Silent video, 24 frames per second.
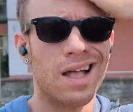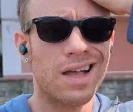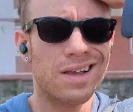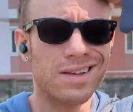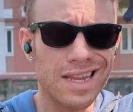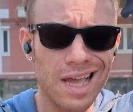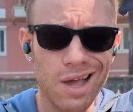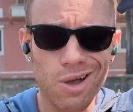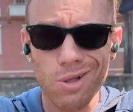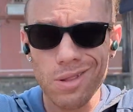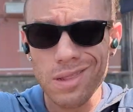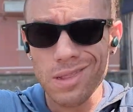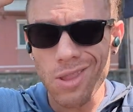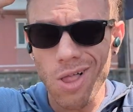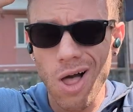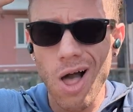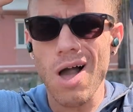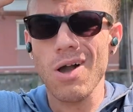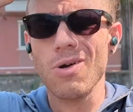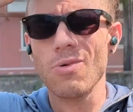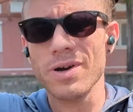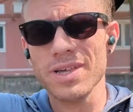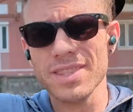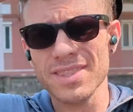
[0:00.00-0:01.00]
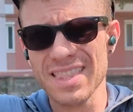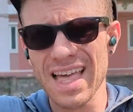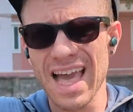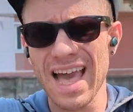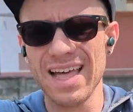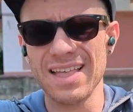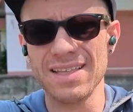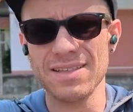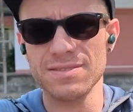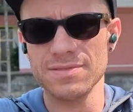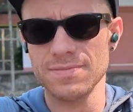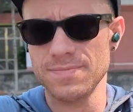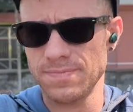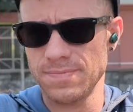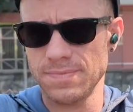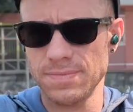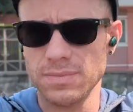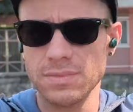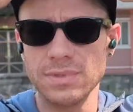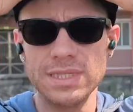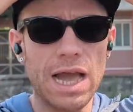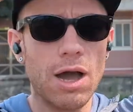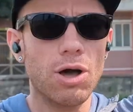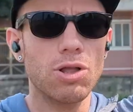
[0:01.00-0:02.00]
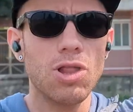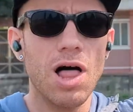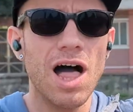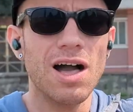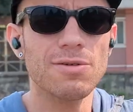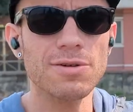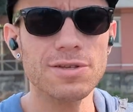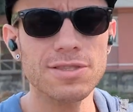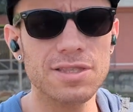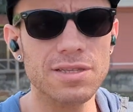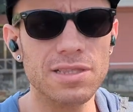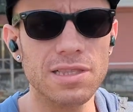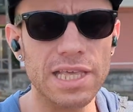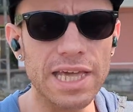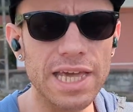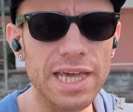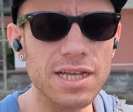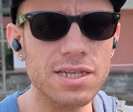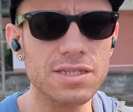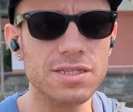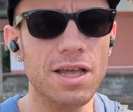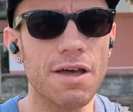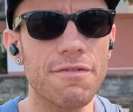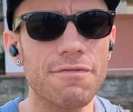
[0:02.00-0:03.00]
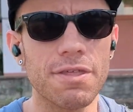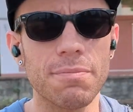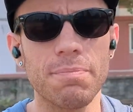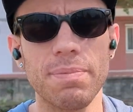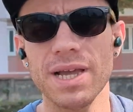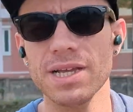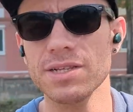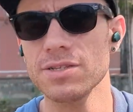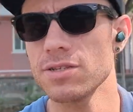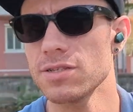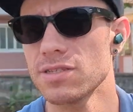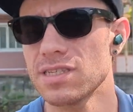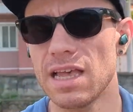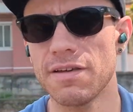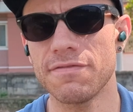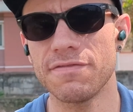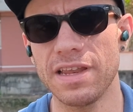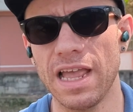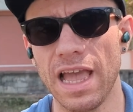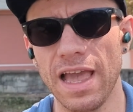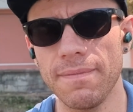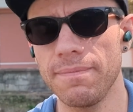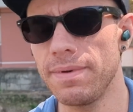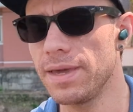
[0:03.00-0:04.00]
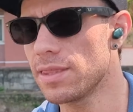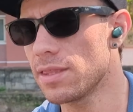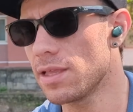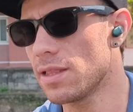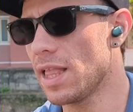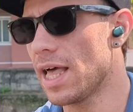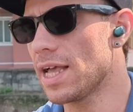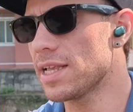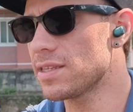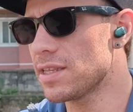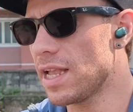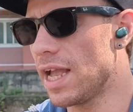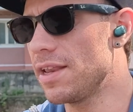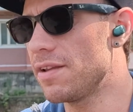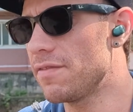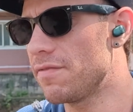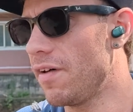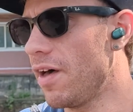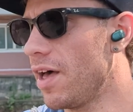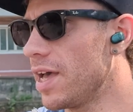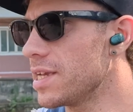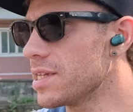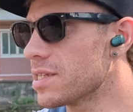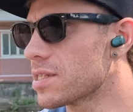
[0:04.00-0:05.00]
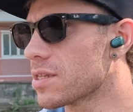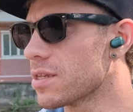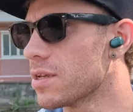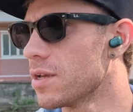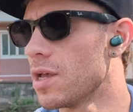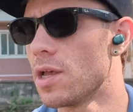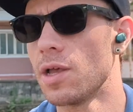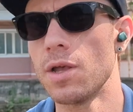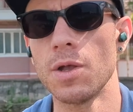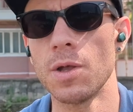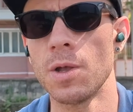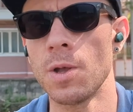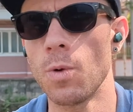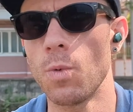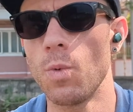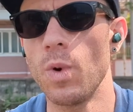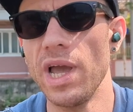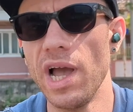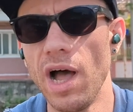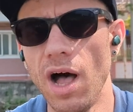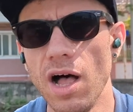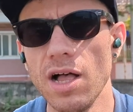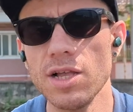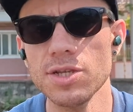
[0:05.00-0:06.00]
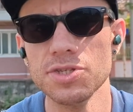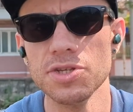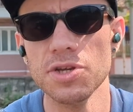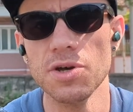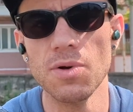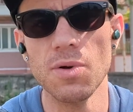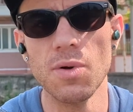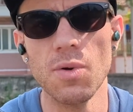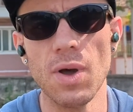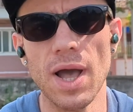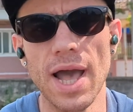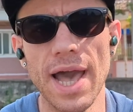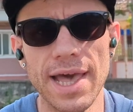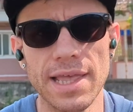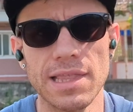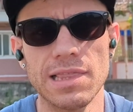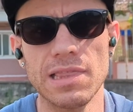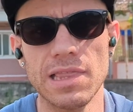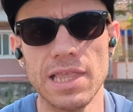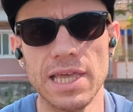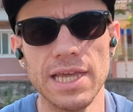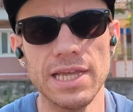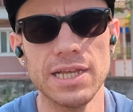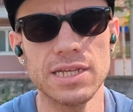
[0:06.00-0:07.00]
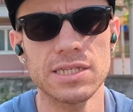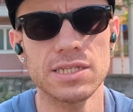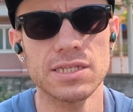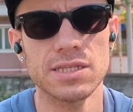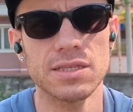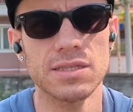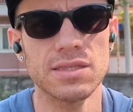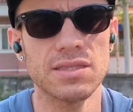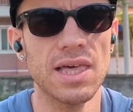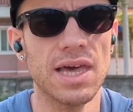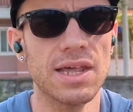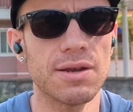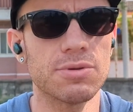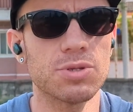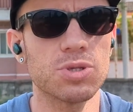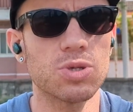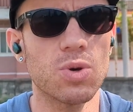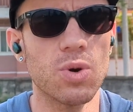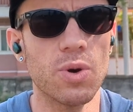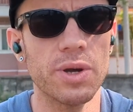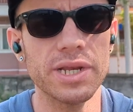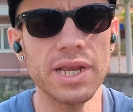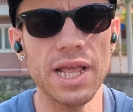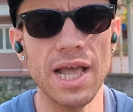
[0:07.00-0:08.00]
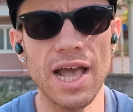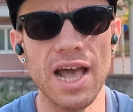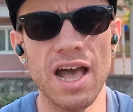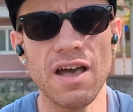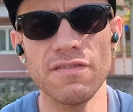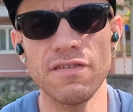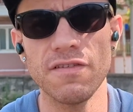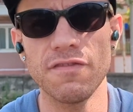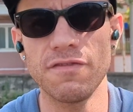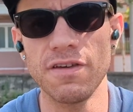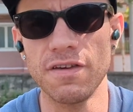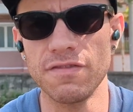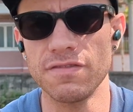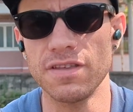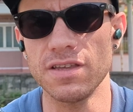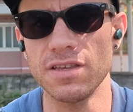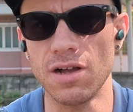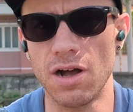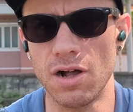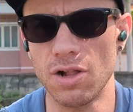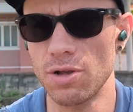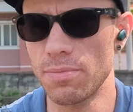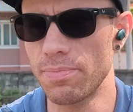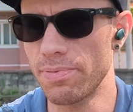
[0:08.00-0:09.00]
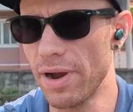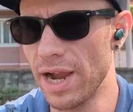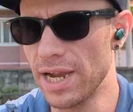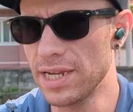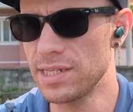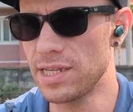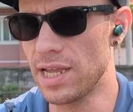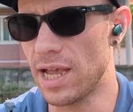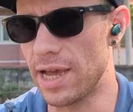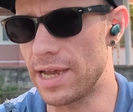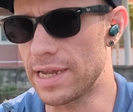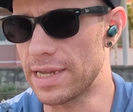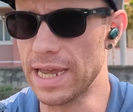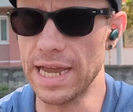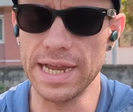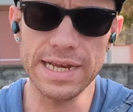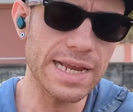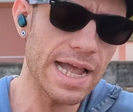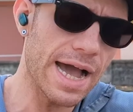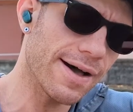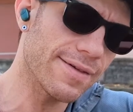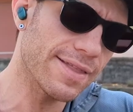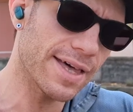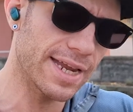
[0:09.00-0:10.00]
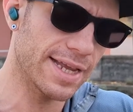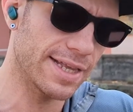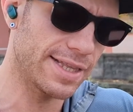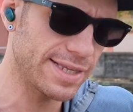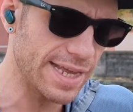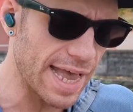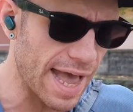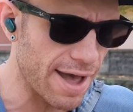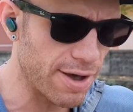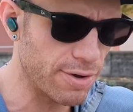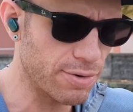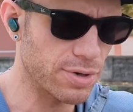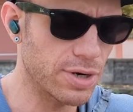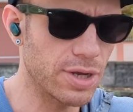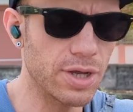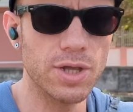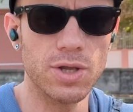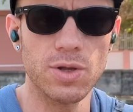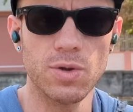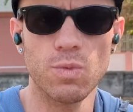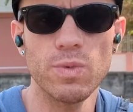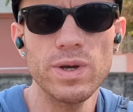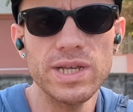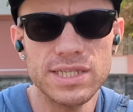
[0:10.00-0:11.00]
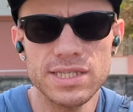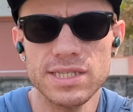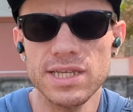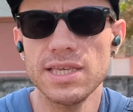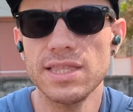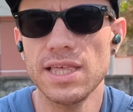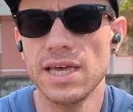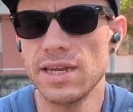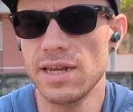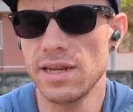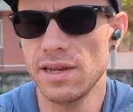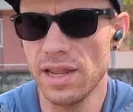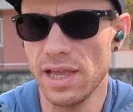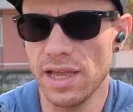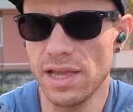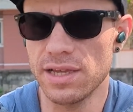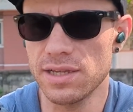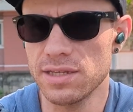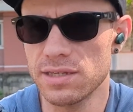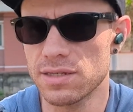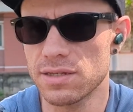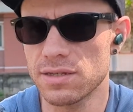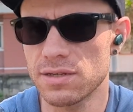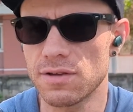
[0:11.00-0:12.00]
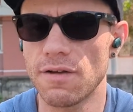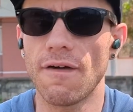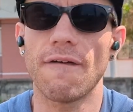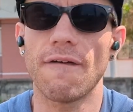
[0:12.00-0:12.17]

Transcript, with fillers: Now, along with that now, along with the leaks of the Pixel 7a being the last day device, we also had leaks that it was going to have a $50 price hike. And now that it's out, we see that it is